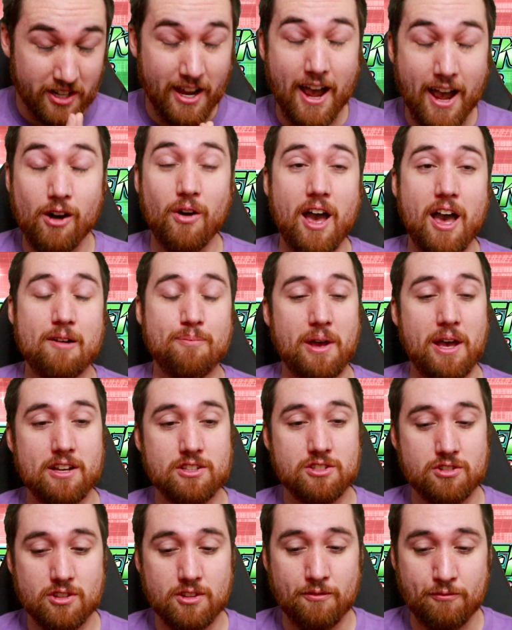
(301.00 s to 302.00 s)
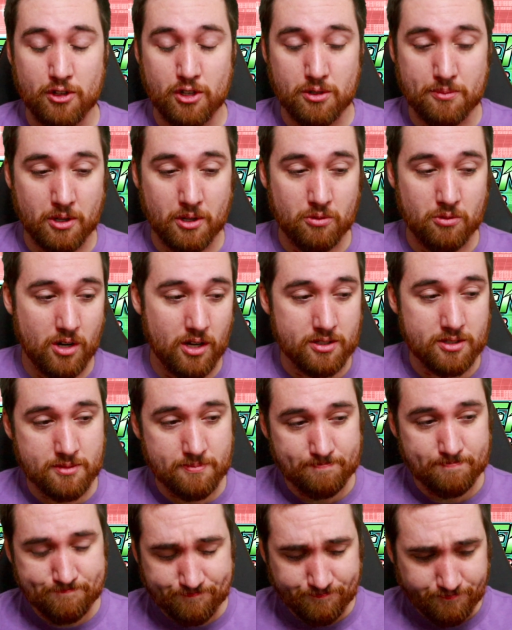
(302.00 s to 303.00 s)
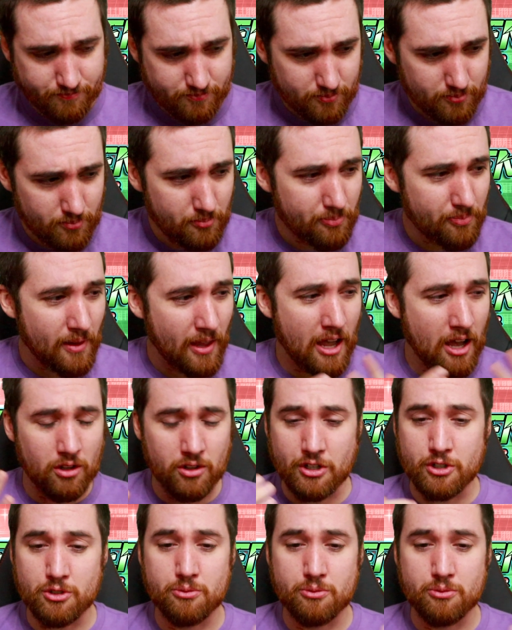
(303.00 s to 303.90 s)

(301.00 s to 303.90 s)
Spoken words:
how haphazard the filming was, how little